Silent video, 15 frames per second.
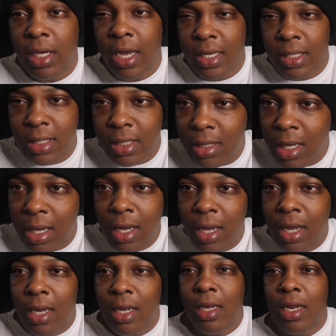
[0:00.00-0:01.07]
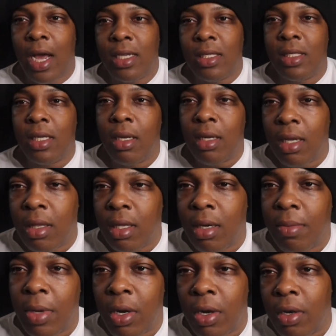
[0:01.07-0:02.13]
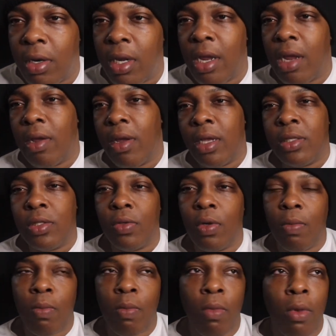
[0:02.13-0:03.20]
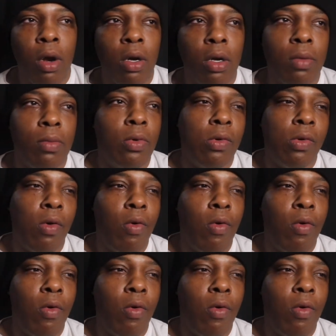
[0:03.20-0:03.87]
has not said nothing about her knee. It's remarkable.